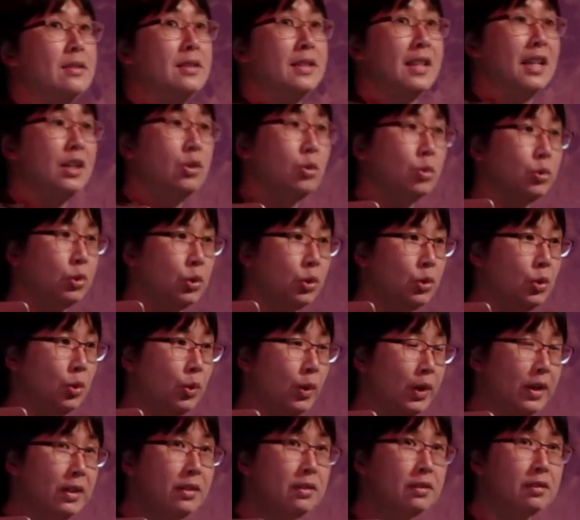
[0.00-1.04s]
signal to
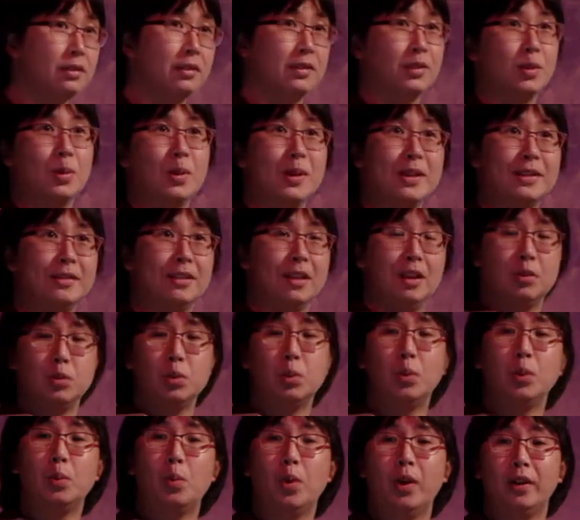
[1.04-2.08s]
noise. It's always, we
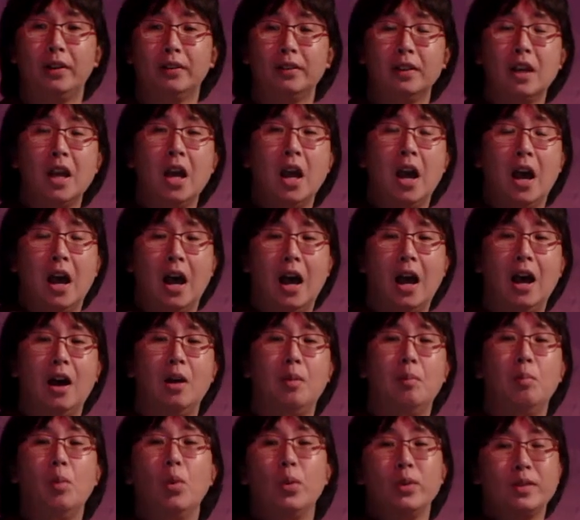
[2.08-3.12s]
want
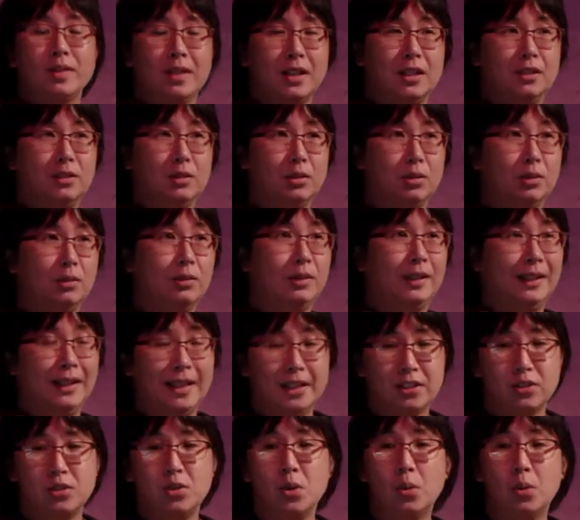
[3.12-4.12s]
more signal, less